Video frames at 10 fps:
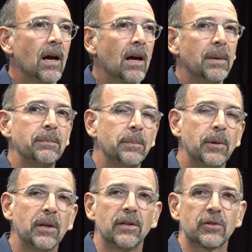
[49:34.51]
Uh,
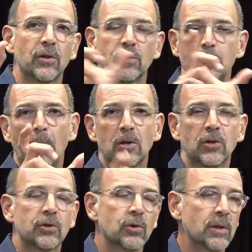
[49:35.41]
maybe put it in the search
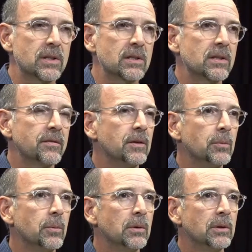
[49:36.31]
bar choices if
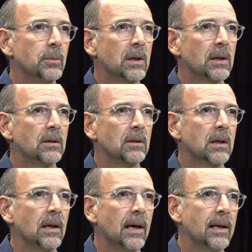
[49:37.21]
you, you want to
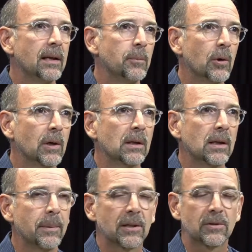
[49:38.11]
look at any more
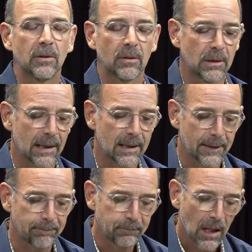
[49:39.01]
at
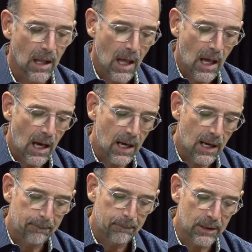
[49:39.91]
claybanksstudio.com.
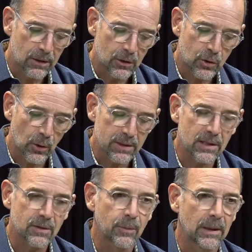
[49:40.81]
Uh, but
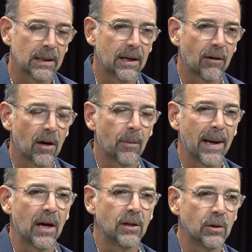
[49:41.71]
choices really are
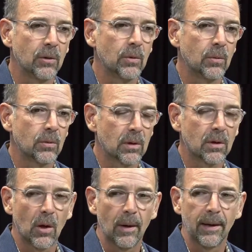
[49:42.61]
about you
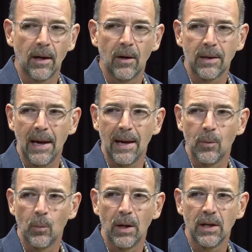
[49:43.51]
going,
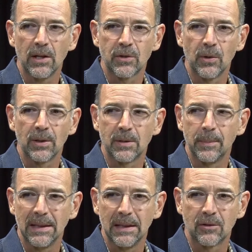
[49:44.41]
okay, what is going
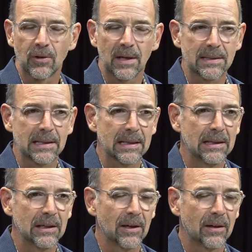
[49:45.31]
to be
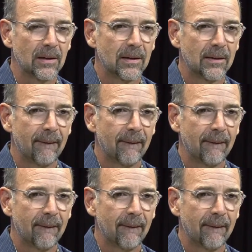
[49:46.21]
interesting here?